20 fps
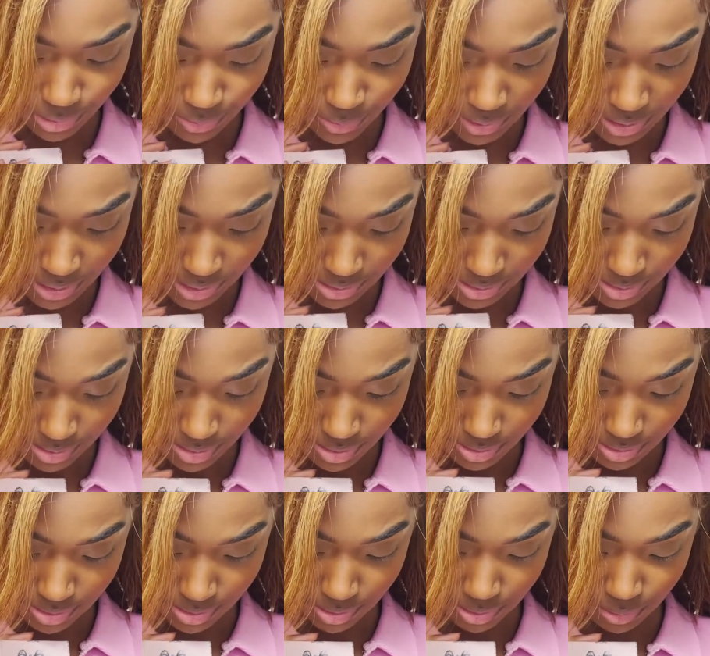because this
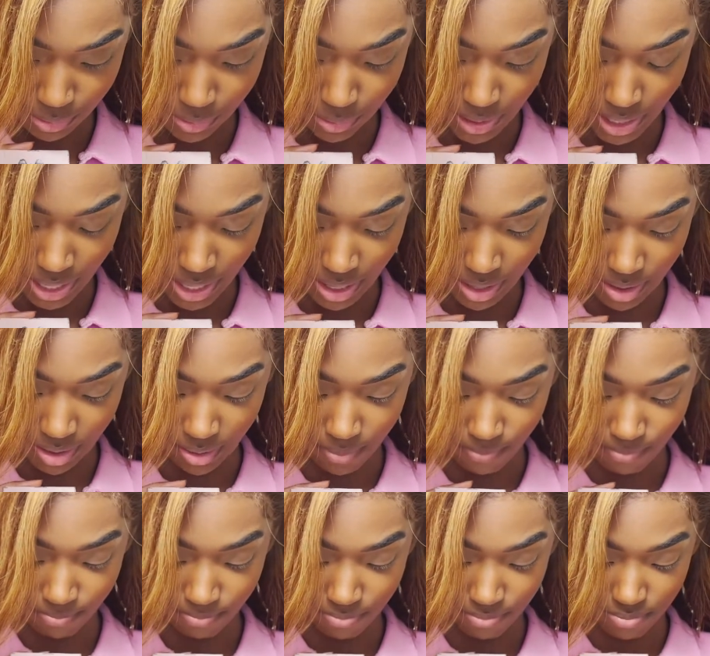is too light
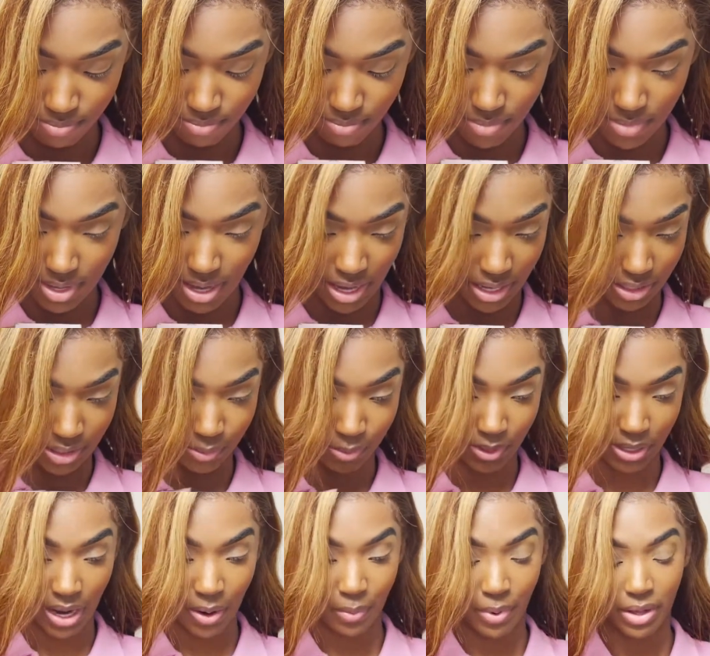and I just would
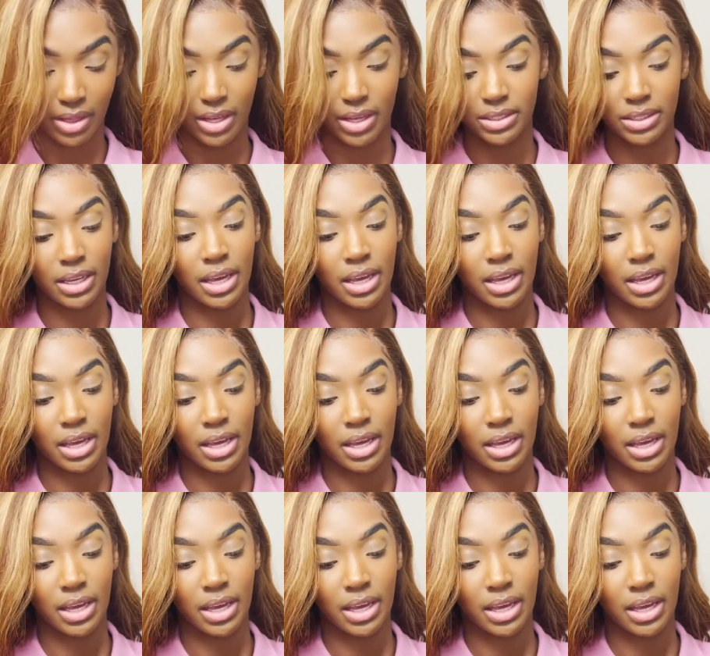not wear this.